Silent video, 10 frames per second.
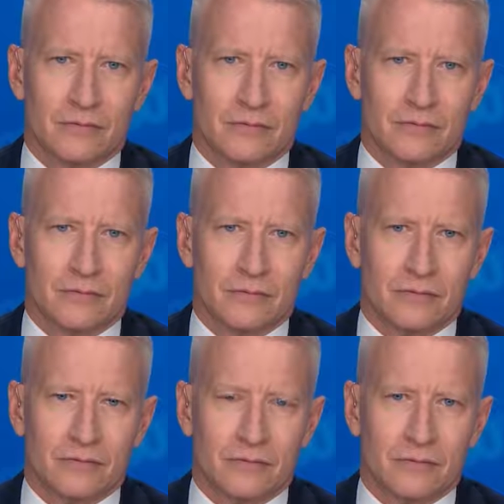
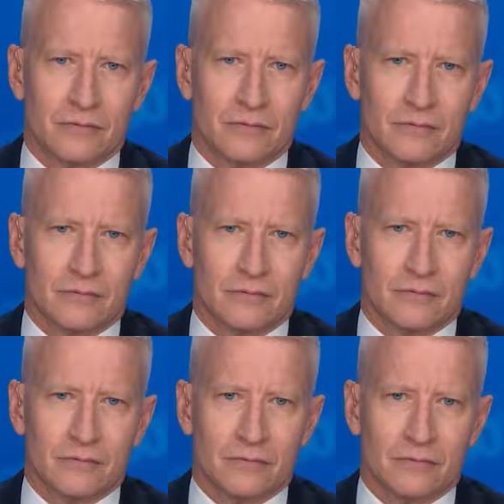
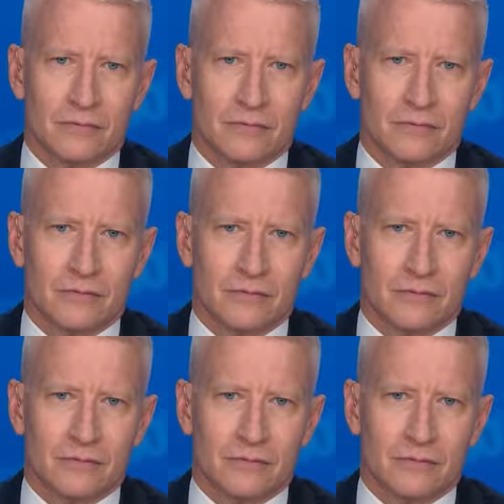(not speaking)